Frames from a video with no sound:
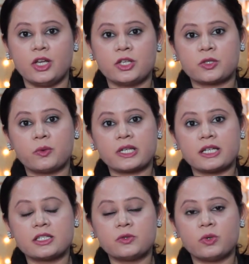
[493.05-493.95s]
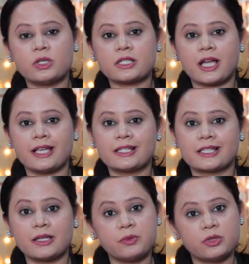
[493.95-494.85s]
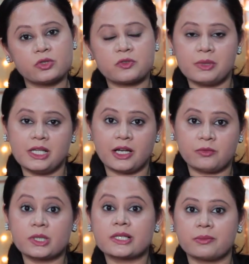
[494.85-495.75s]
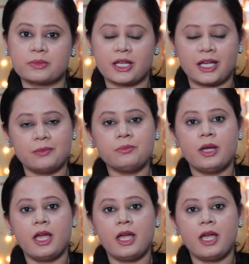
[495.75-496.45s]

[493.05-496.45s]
So what I did was I skipped those meal hours sometime